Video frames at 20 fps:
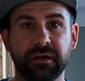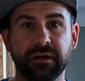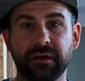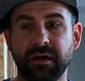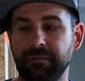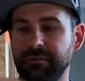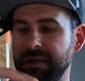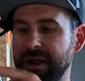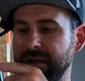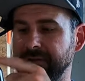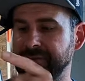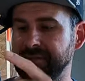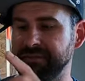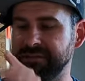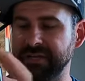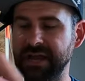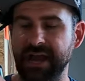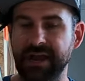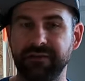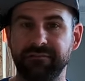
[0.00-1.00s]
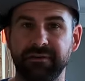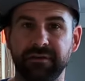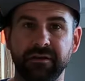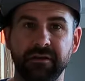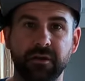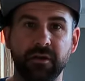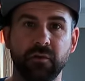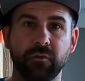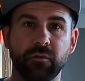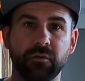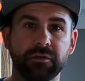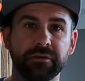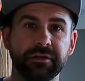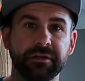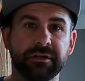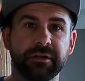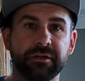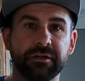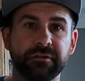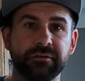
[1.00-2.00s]
coming out the side of it. We're only
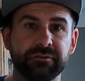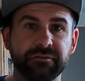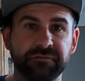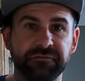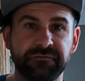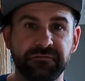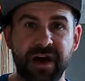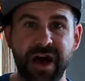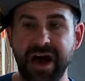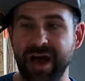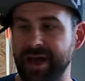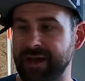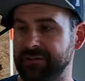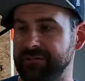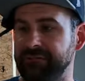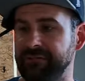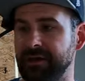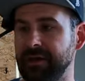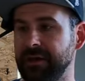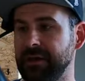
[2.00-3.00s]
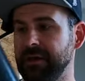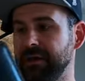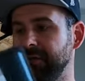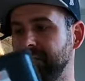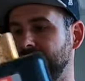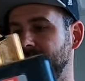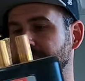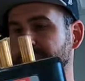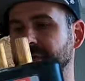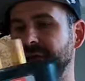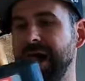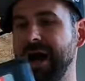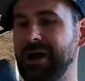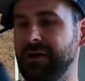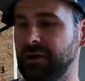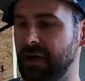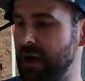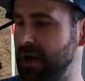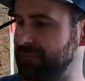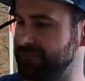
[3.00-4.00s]
gonna use five. We'll
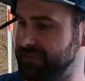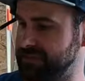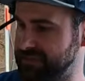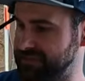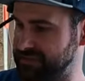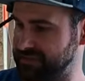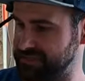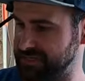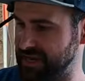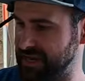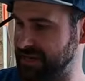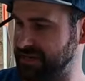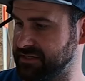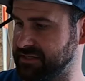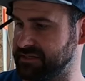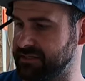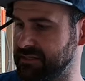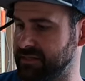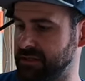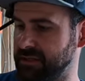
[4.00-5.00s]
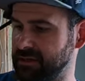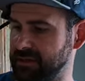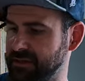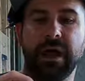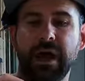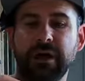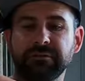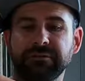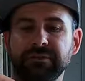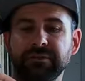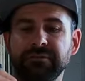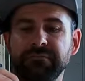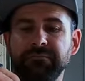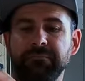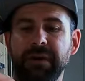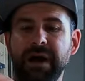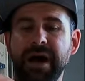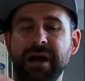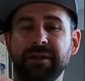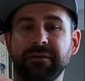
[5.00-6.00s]
block off the sixth. Out the
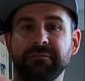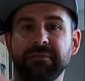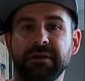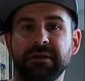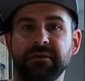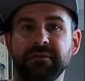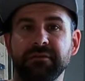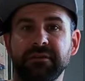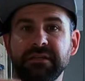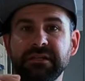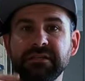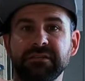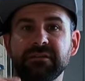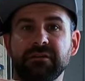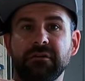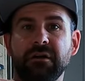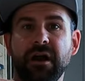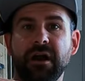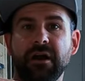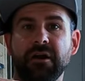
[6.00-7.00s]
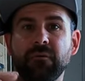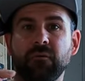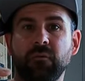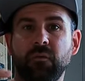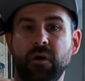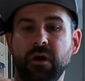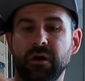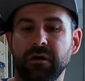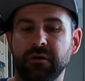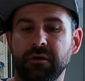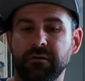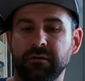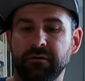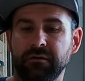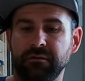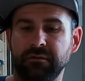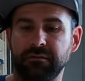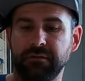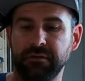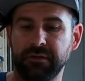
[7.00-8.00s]
bottom here, these are our water
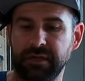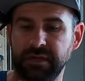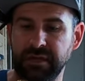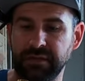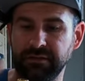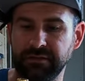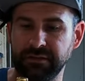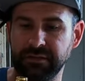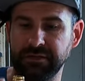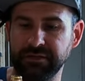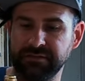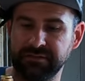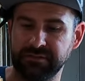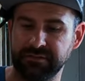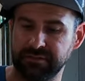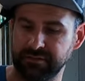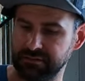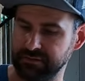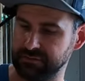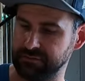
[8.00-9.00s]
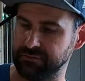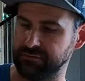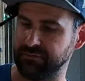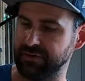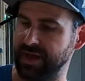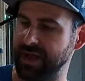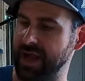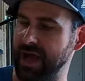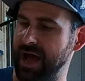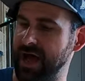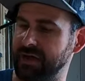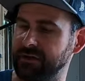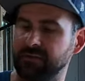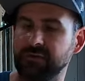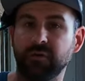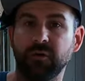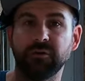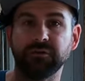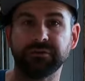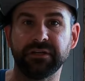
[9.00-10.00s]
inlets. So we've got hot and
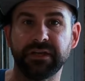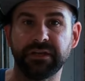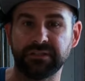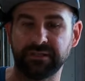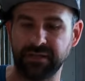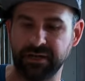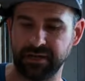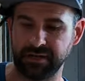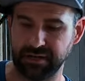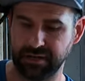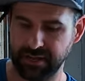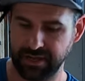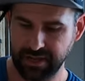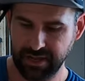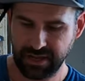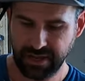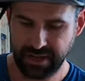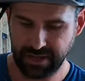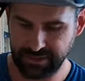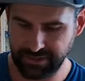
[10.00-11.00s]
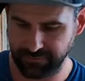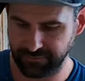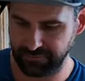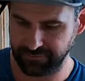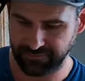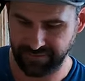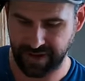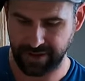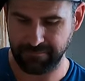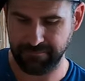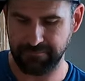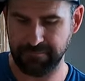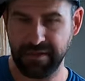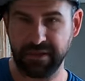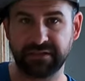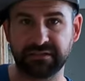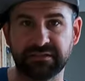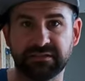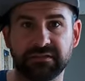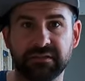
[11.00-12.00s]
cold inlet, and then we've got
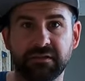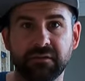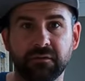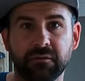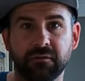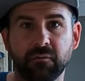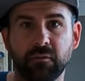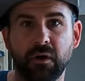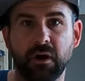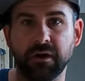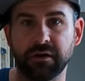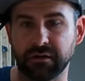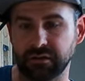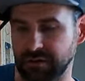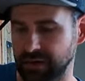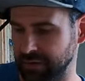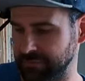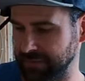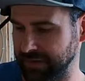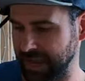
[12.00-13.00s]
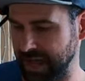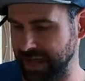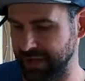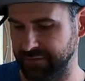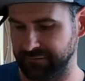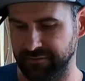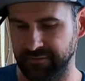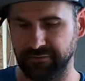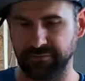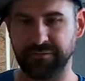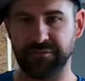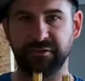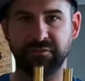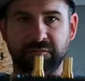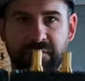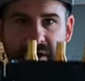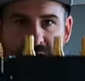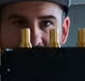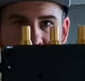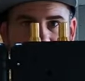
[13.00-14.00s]
mixed water coming out of it, which is
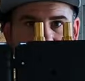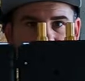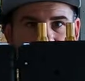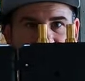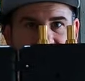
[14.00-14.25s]
why you only